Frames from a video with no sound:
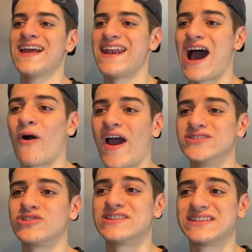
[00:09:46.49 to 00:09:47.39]
Now,
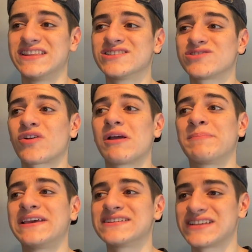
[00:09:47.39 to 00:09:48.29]
as you can see, this is only
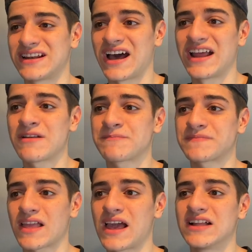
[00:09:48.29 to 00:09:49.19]
a PSA 9,
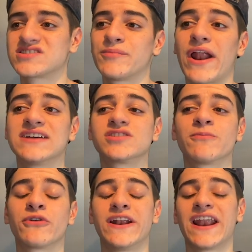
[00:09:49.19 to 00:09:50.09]
and someone has it
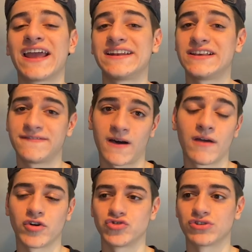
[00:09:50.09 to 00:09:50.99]
up for
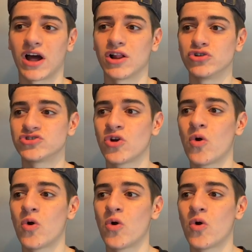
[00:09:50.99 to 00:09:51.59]
$9,500